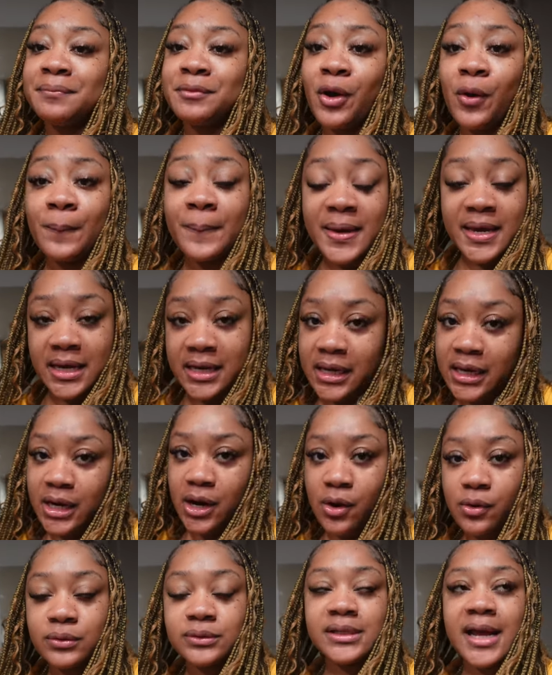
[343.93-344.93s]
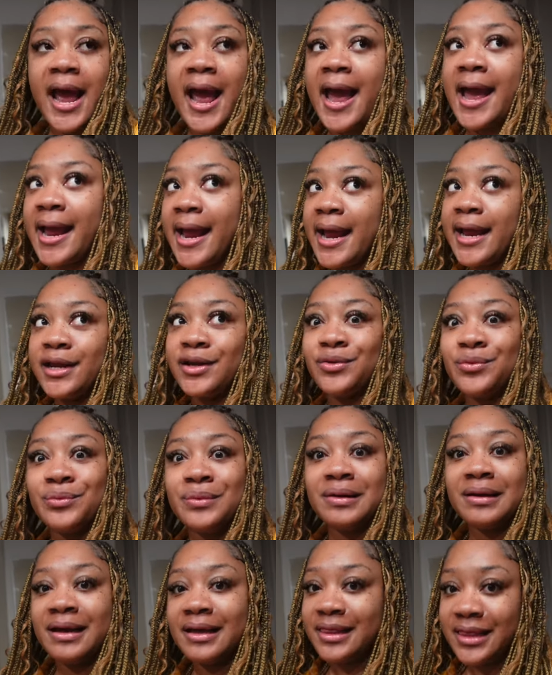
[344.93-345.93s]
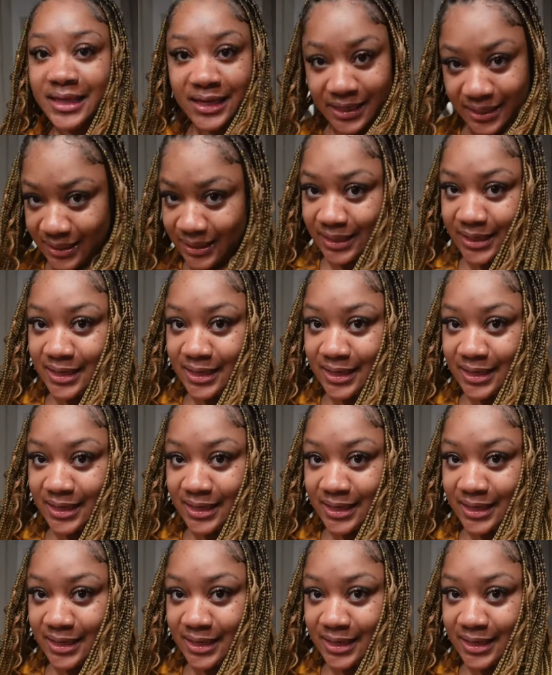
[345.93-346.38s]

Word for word: no meeting notes, I can't do nothing.